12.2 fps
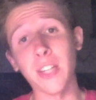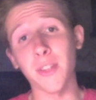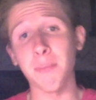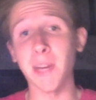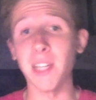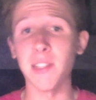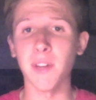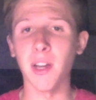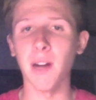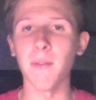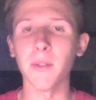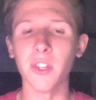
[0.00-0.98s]
the pace of a
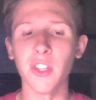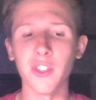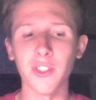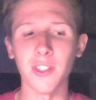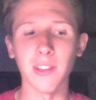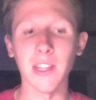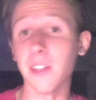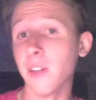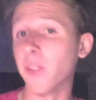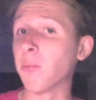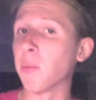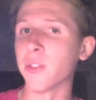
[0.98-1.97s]
conversation and let the
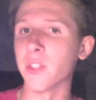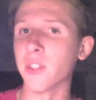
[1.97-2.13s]
other person